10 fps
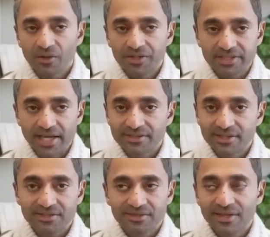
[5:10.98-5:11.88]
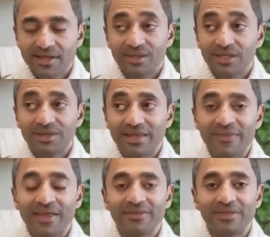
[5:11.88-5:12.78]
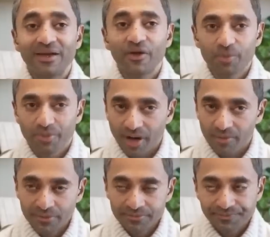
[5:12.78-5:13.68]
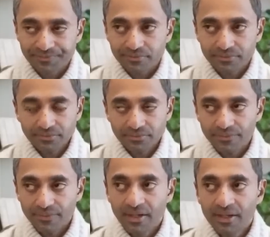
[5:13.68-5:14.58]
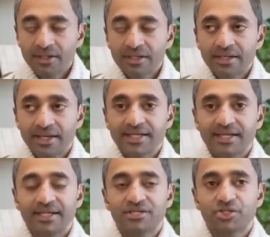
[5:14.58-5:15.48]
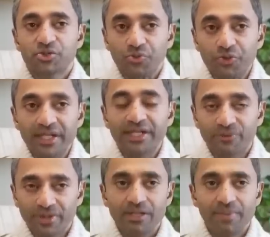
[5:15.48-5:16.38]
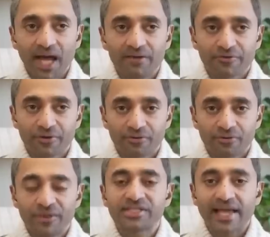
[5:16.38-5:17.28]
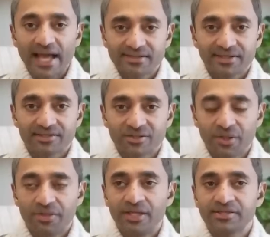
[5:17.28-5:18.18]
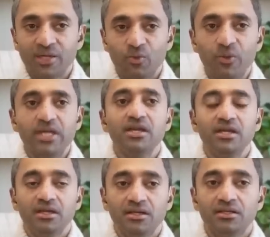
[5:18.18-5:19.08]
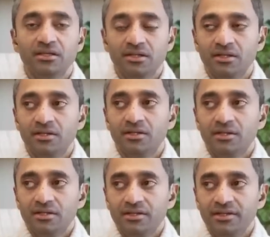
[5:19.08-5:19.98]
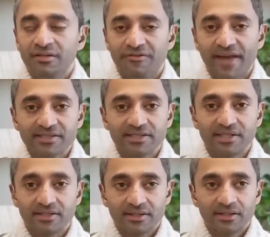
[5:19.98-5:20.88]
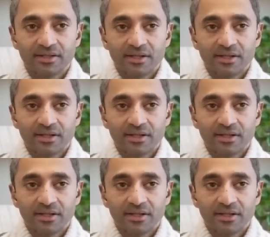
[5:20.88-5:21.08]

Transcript: all these assets. And then the other problem is that it's just really, really bad for risk assets. So the things that we invest in